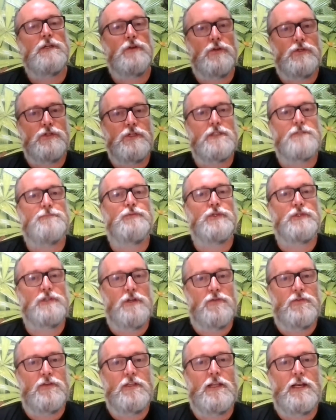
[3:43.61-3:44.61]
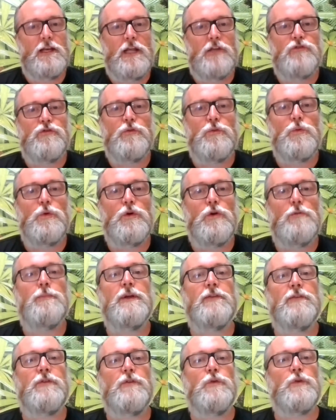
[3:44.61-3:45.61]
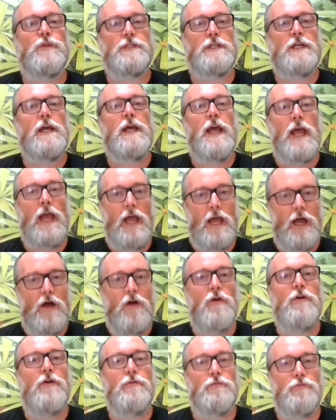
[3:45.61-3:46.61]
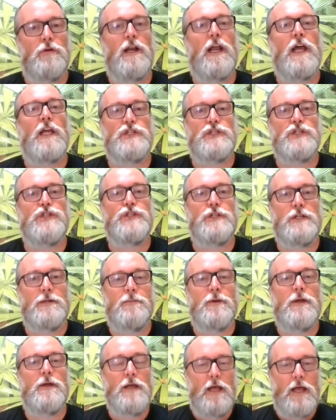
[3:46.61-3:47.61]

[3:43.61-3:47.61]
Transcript: not just preserving the natural world, but of course our relationship